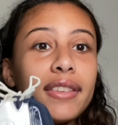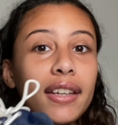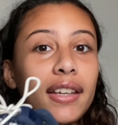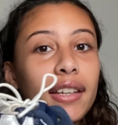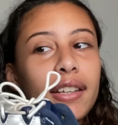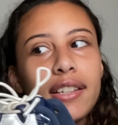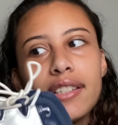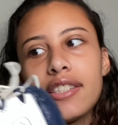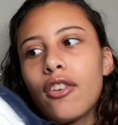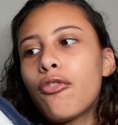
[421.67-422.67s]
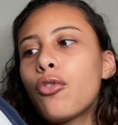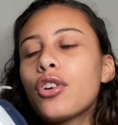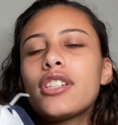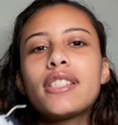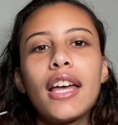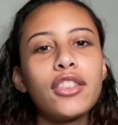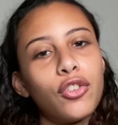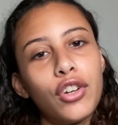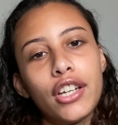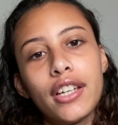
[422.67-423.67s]
these for 10th
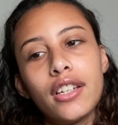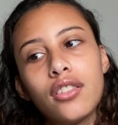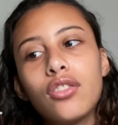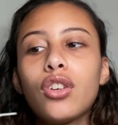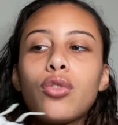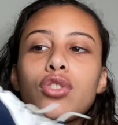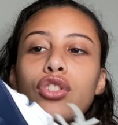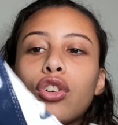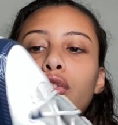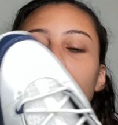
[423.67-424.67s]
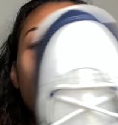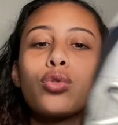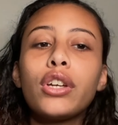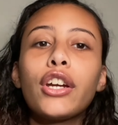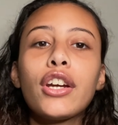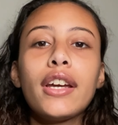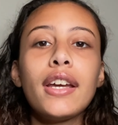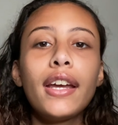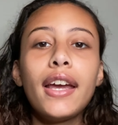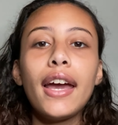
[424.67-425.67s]
grade, you know, to start off the school year,
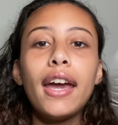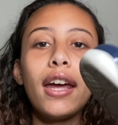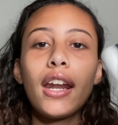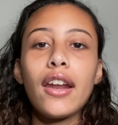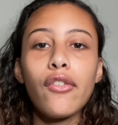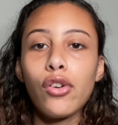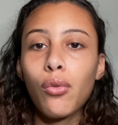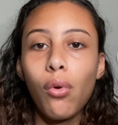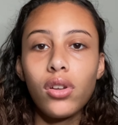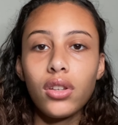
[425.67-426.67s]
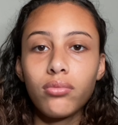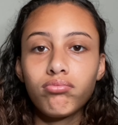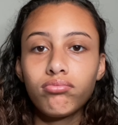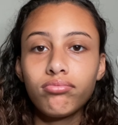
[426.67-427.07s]
and I never even wore them.